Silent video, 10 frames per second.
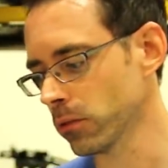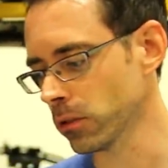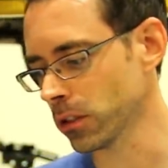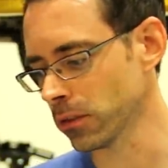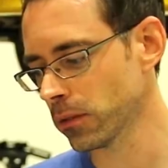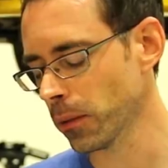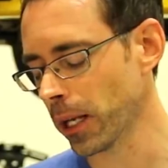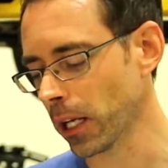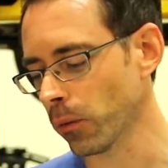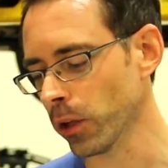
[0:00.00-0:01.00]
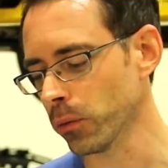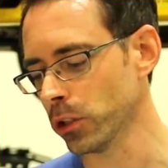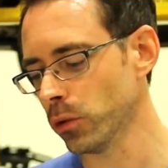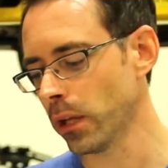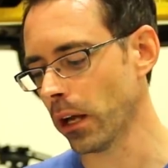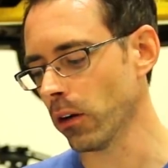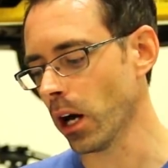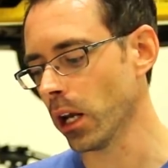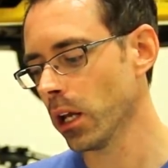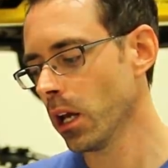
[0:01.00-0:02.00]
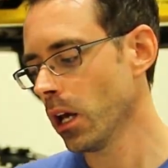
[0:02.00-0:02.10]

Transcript: just depending on whether we do that or not,